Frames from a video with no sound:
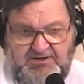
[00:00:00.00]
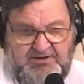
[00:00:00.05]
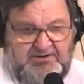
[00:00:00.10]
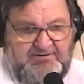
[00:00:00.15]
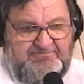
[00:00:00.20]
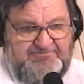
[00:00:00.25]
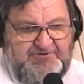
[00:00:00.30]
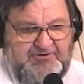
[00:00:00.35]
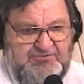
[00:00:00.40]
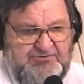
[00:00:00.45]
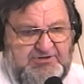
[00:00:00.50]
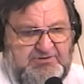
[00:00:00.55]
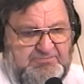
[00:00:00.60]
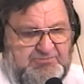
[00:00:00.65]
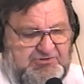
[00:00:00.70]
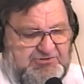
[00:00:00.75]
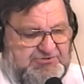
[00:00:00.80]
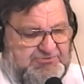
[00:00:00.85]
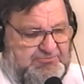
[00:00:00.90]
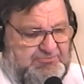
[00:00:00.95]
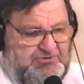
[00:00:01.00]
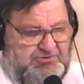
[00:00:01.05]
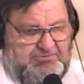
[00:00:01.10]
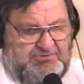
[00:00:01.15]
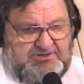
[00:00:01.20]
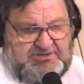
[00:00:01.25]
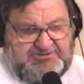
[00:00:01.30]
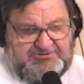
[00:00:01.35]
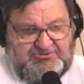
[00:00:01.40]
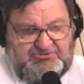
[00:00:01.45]
phone numbers, and we'll
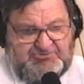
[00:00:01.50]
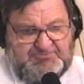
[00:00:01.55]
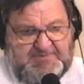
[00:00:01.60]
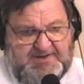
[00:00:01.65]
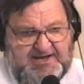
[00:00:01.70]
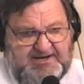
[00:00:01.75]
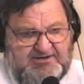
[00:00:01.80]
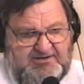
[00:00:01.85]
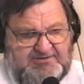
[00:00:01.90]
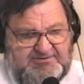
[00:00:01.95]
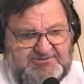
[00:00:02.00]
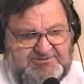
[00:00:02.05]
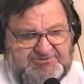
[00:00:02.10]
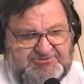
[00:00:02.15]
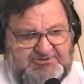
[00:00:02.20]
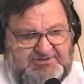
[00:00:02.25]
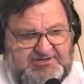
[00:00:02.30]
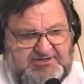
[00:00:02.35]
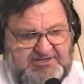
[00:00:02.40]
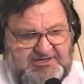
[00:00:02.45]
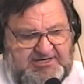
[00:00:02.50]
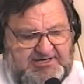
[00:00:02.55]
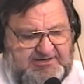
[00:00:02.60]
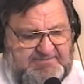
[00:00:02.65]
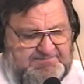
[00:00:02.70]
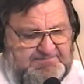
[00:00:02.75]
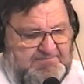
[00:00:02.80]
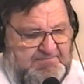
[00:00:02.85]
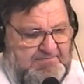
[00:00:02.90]
get those back on the screen again.